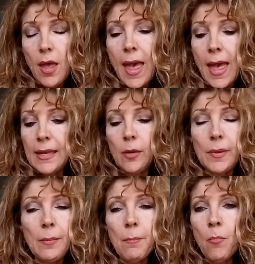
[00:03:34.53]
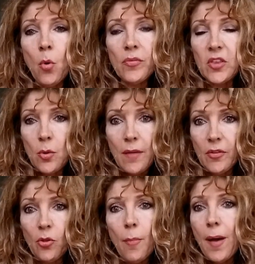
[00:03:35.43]
And it'll be more than you ever
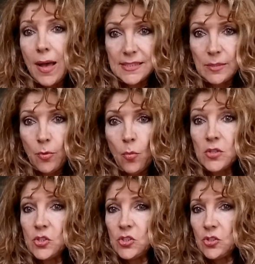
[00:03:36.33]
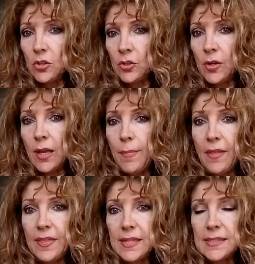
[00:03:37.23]
thought possible once you start learning
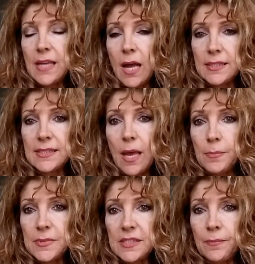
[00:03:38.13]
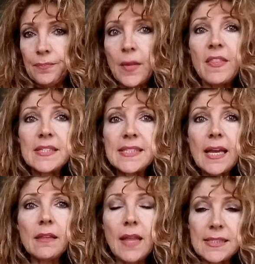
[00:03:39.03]
about these concepts. The
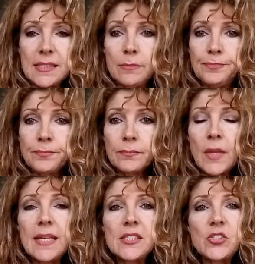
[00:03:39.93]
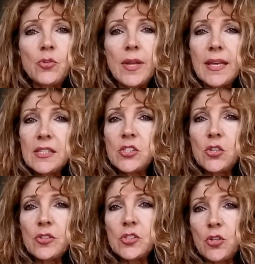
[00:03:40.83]
second lesson is tuning
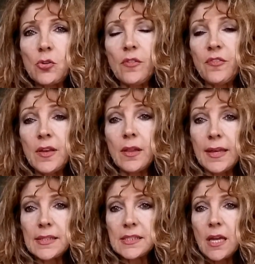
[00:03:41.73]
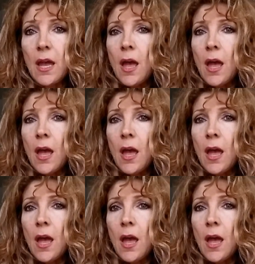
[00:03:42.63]
into your internal feelings.